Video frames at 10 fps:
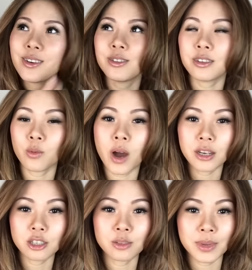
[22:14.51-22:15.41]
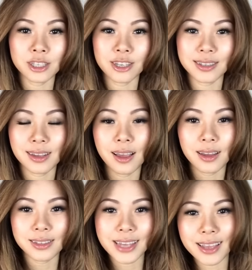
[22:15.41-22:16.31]
go into the washroom and just
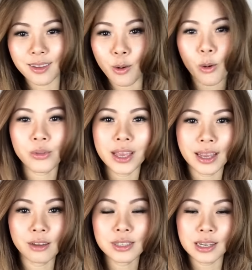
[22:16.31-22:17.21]
take the whole thing out.